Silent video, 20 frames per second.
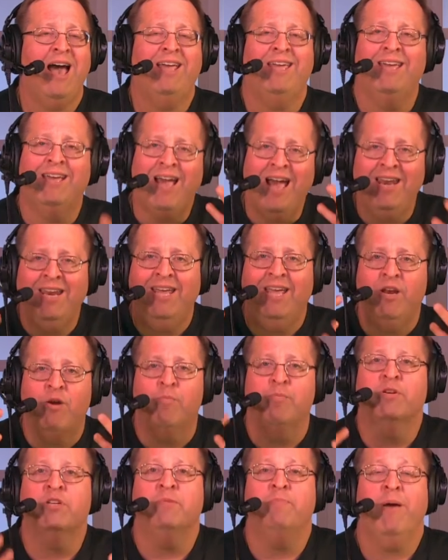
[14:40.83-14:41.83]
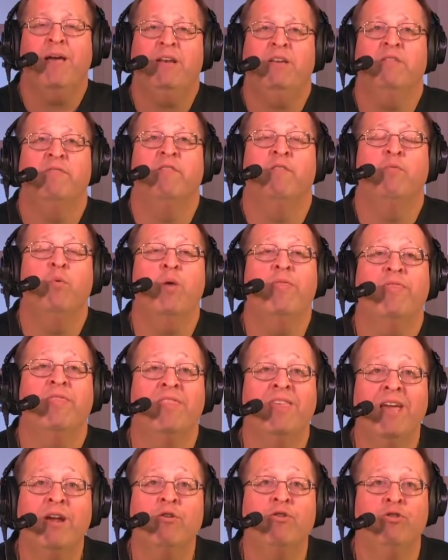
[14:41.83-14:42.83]
I can kind of get a perspective of what
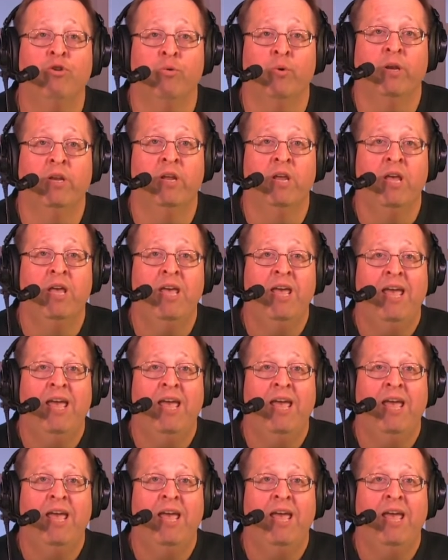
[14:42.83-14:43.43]
they're doing